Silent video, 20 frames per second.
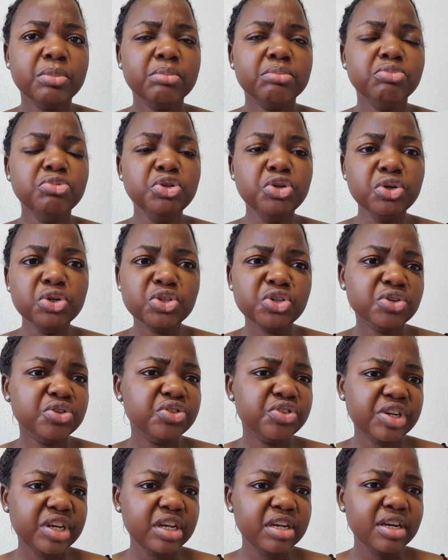
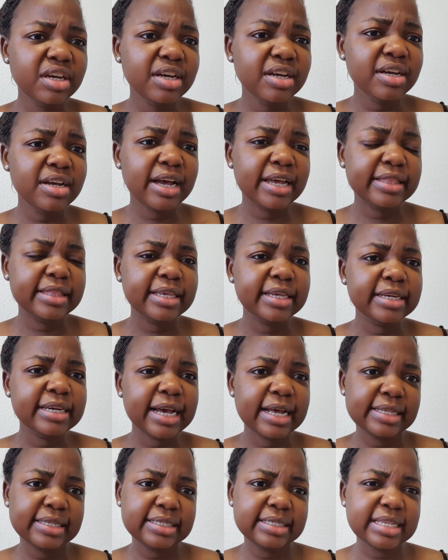Neutrogena. I think
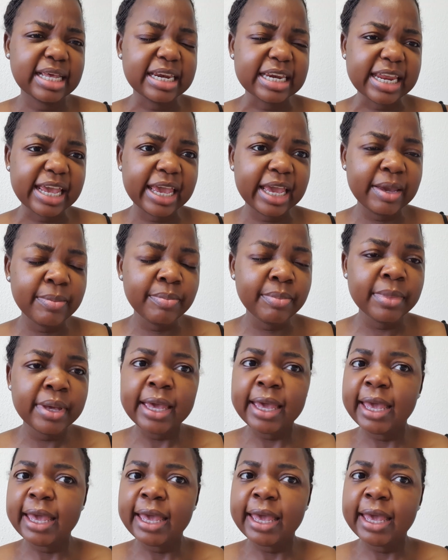that's the name.